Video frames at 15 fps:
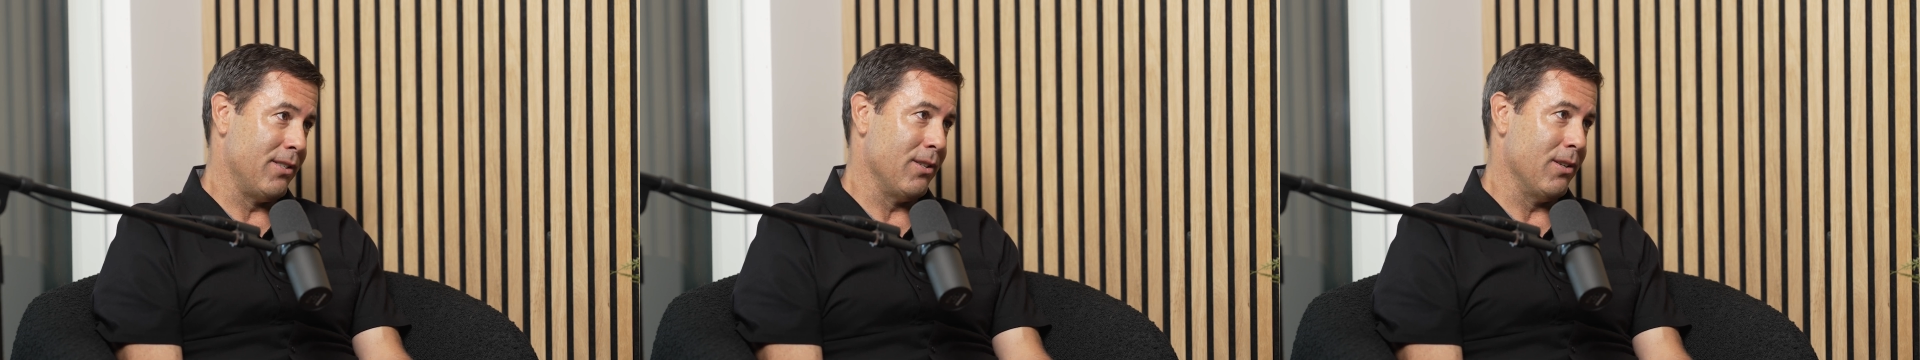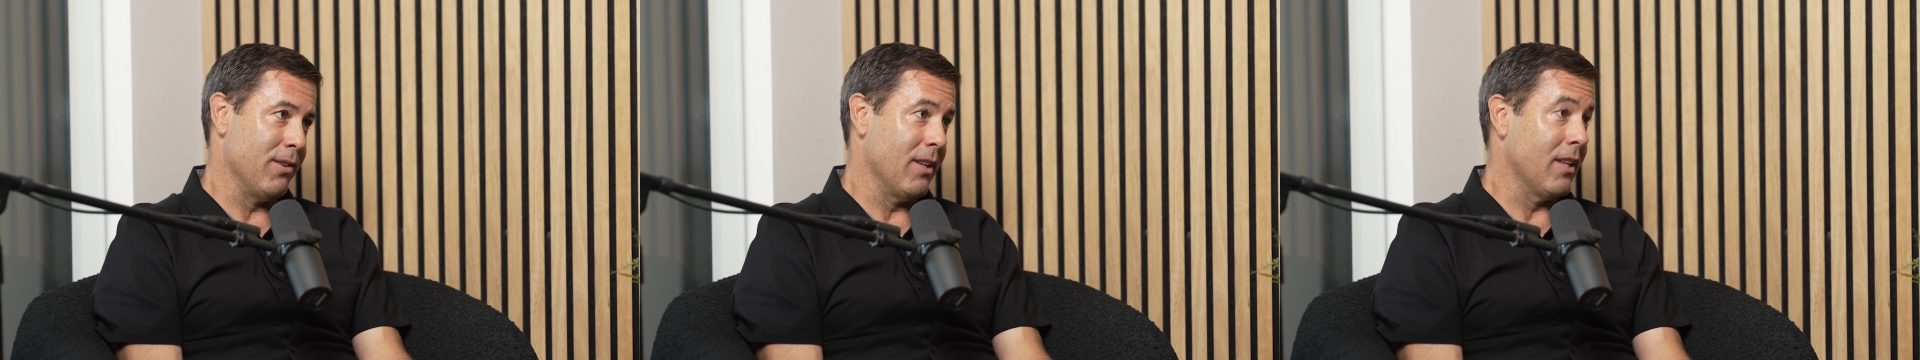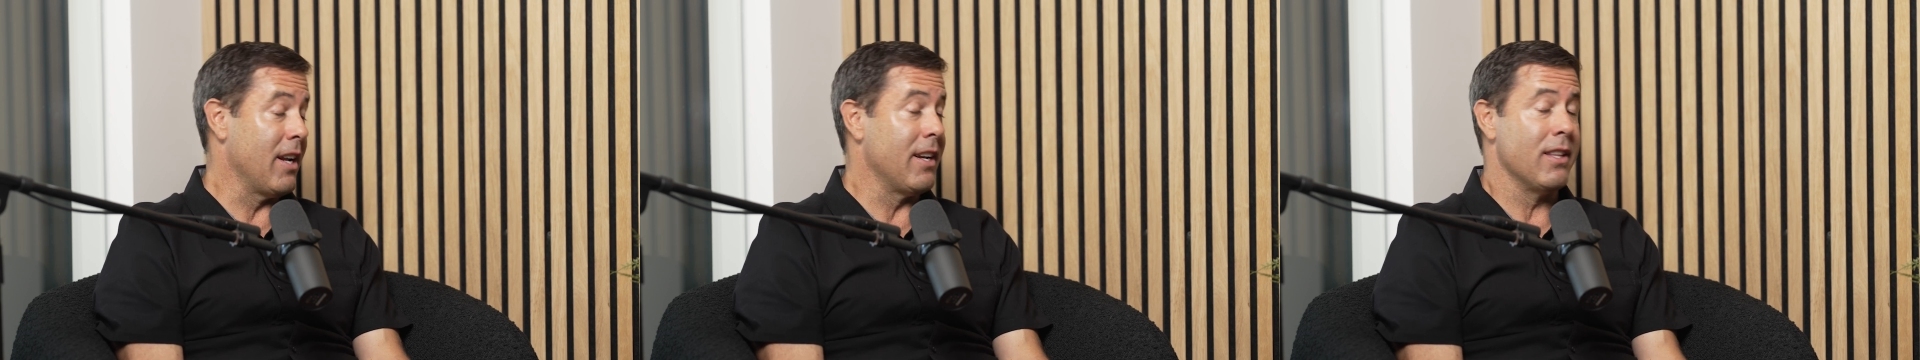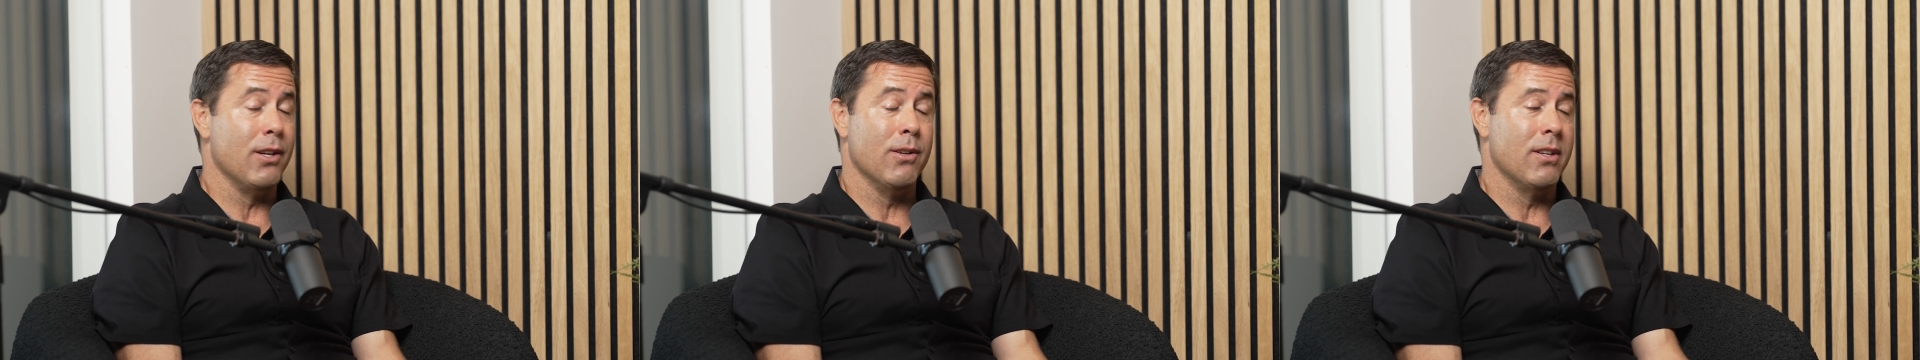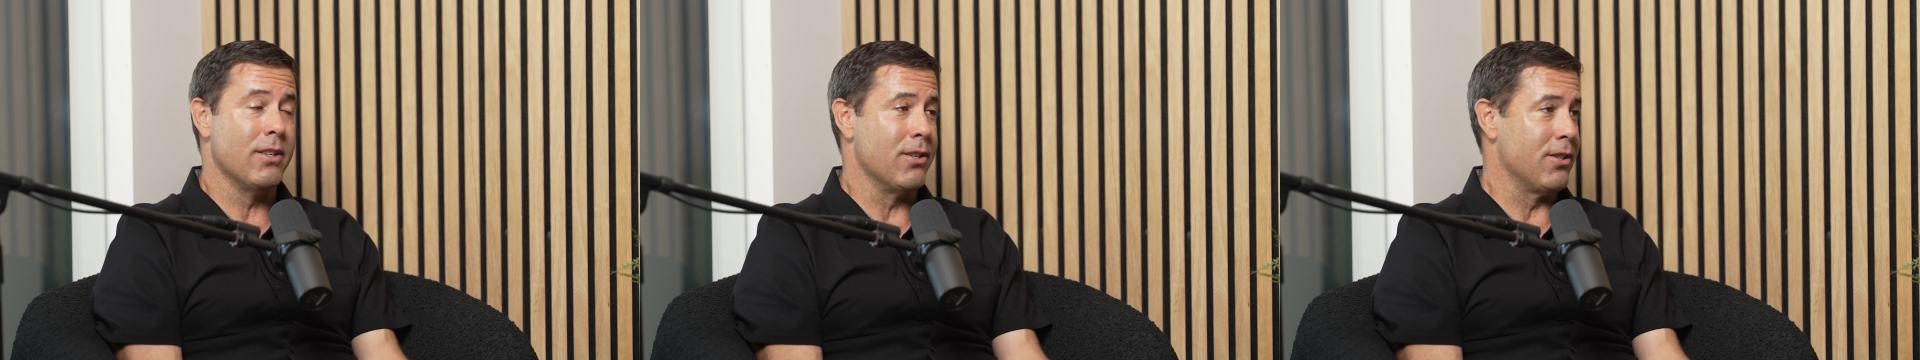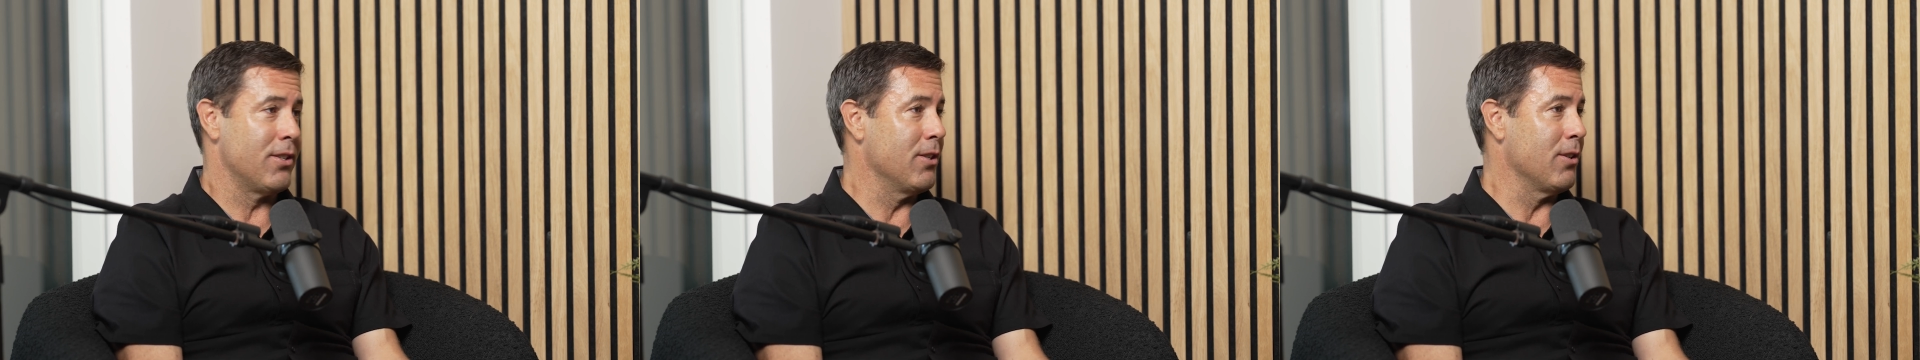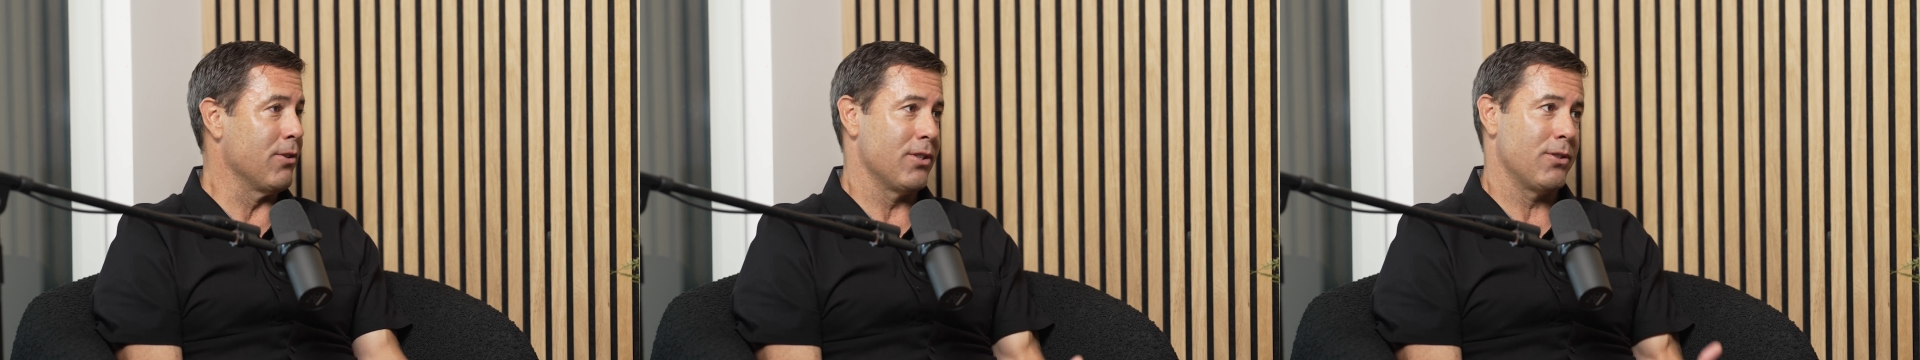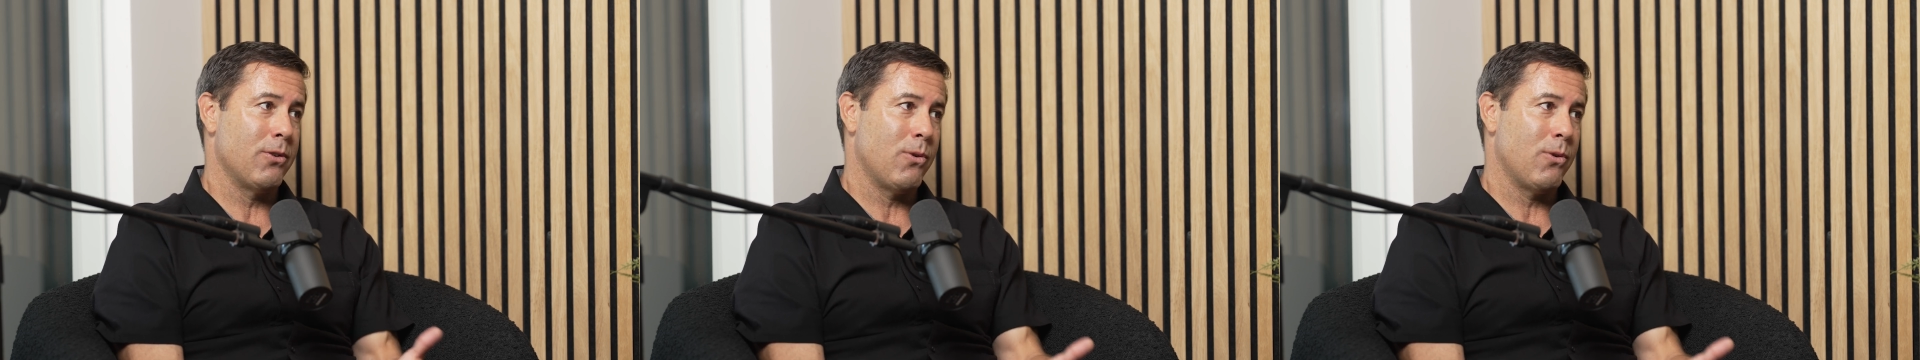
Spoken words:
So a lot of the units are still